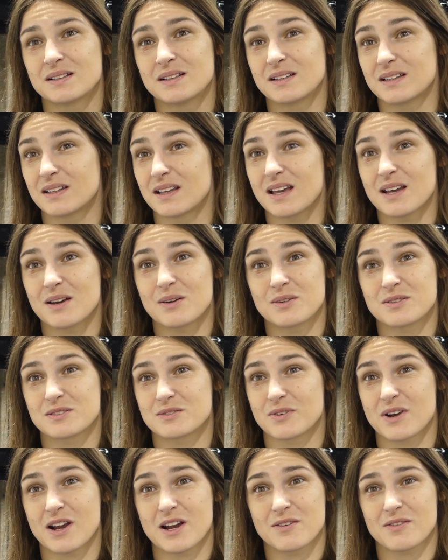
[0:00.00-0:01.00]
Yeah, it was
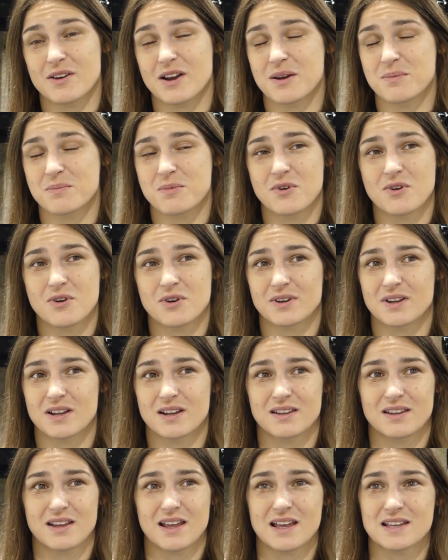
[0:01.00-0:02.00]
very, very important,
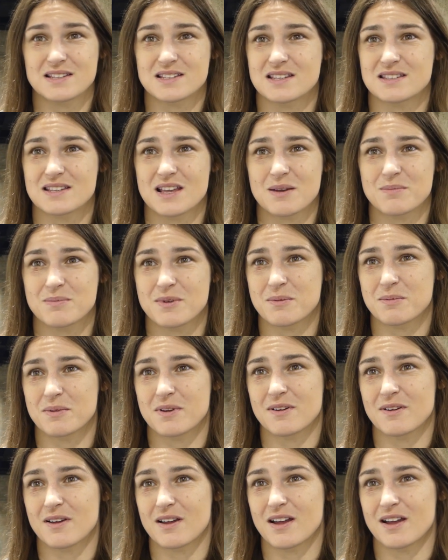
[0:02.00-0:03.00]
and as I said, people
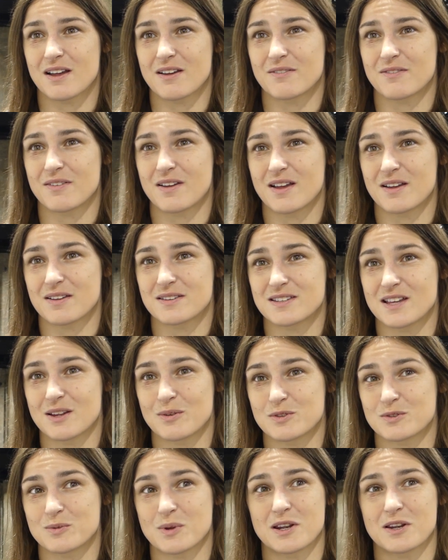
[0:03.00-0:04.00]
have uh, said it
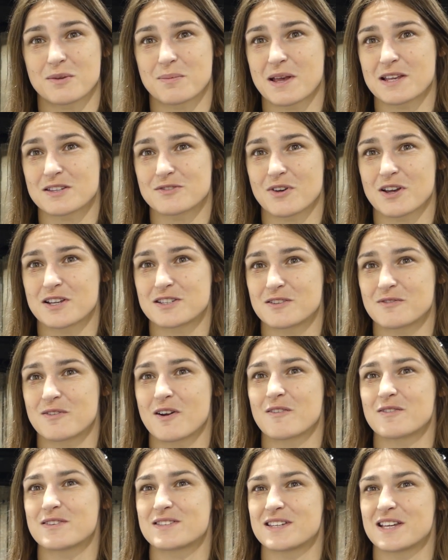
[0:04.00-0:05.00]
was one of the best fights they've
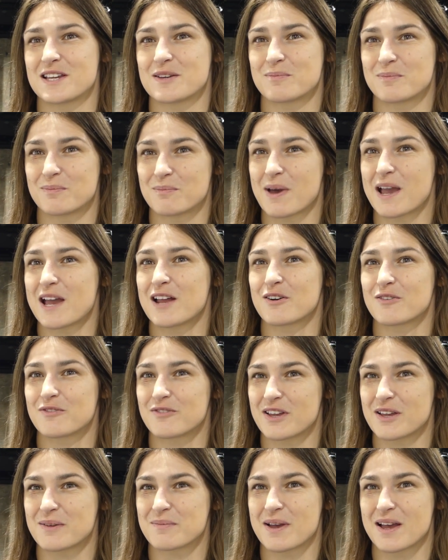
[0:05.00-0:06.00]
ever seen, male or
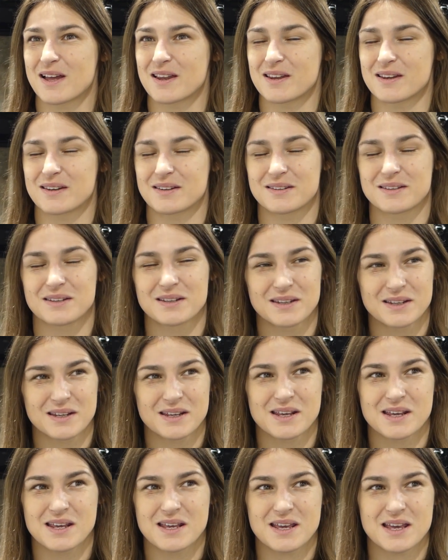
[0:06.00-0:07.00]
female, and
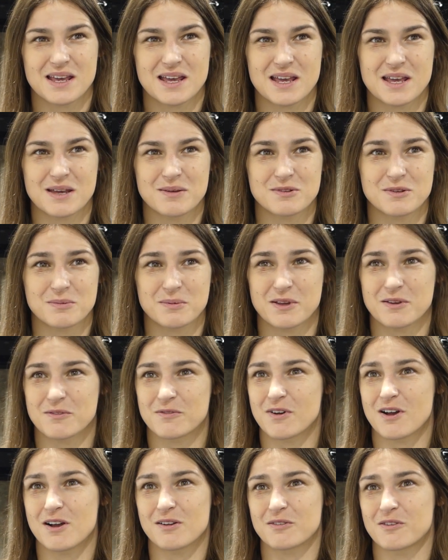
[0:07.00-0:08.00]
uh, to be
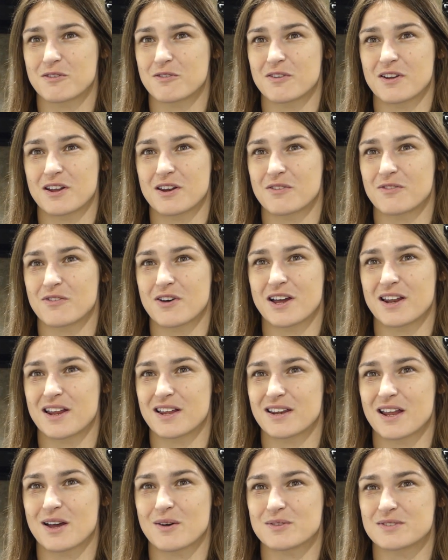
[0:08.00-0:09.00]
involved in a, in a fight
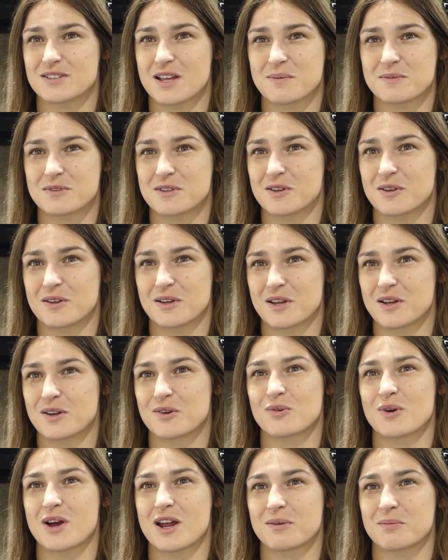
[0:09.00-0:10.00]
like that was absolutely
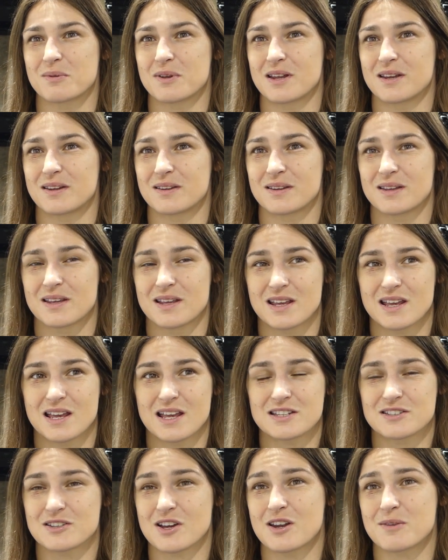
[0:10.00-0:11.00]
incredible, and
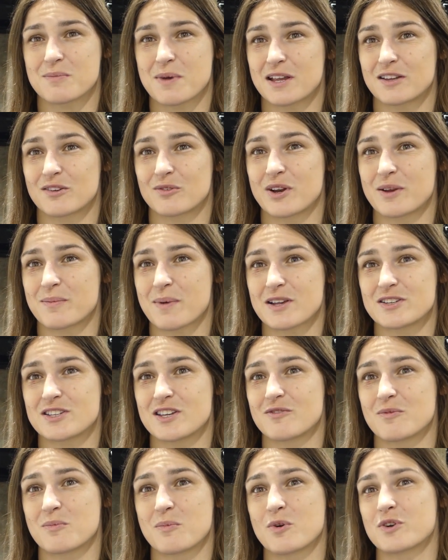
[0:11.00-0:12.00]
it's going to make the rematch
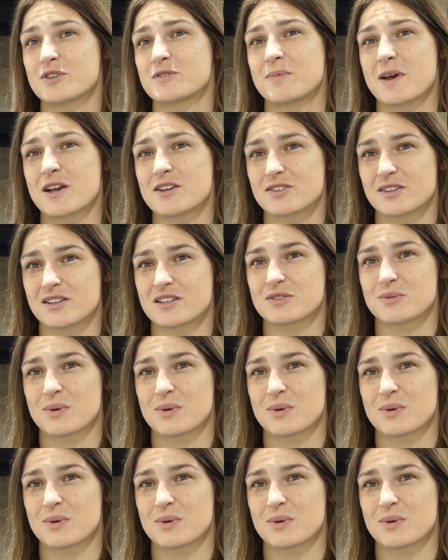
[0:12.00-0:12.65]
even more special as